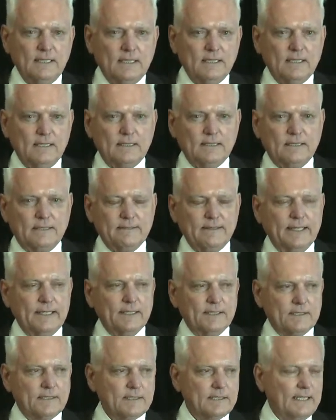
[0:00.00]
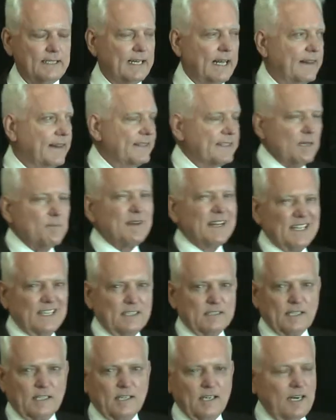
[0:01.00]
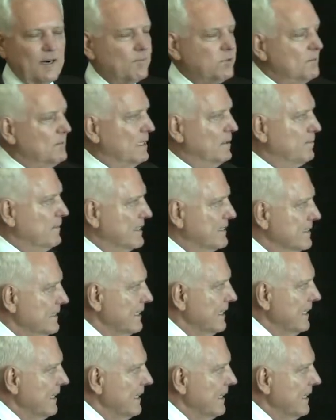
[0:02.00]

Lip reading: elitist, and I think they meant it as a compliment, but